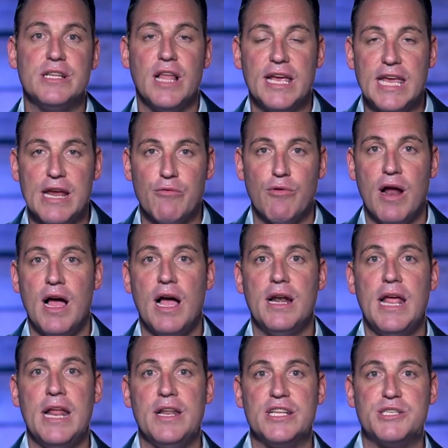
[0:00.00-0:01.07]
like
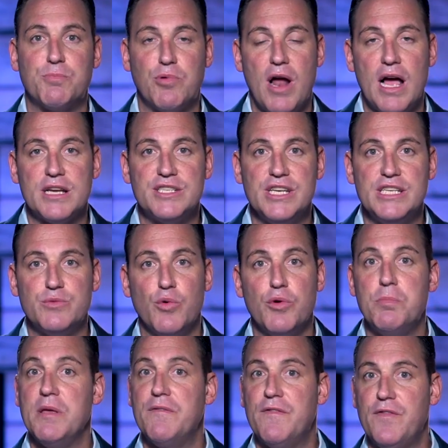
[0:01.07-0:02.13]
Iran and its proxies, would
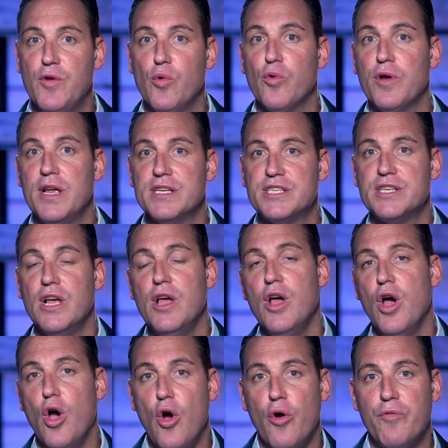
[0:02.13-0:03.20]
be furious
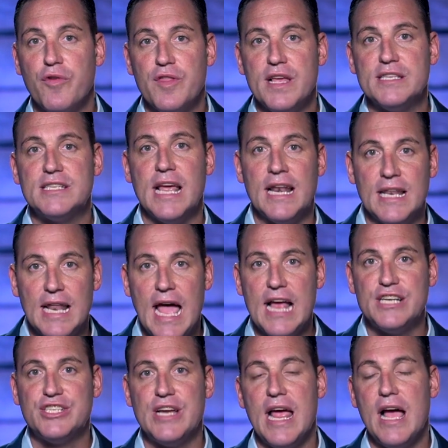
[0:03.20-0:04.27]
over this and
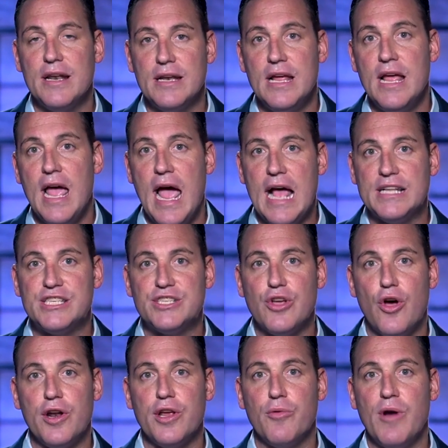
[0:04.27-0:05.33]
lash out at
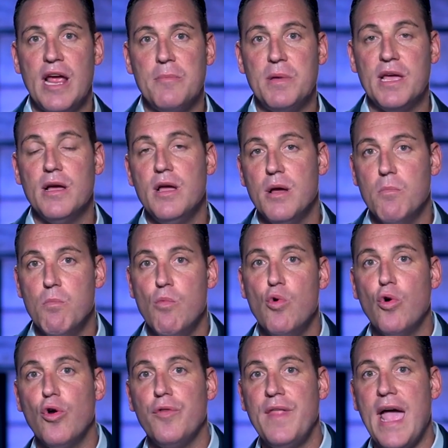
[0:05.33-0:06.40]
Saudi Arabia.
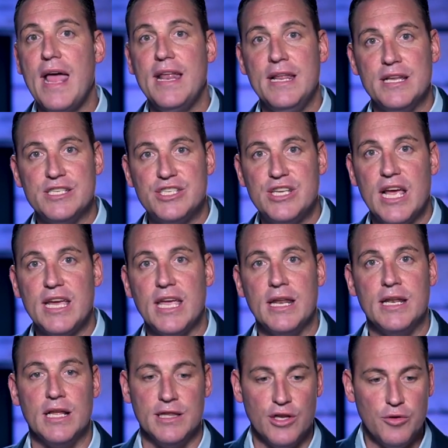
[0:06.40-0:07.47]
More on that in a
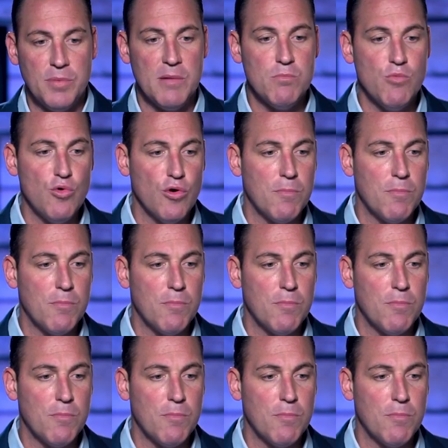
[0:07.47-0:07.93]
second. A little bit more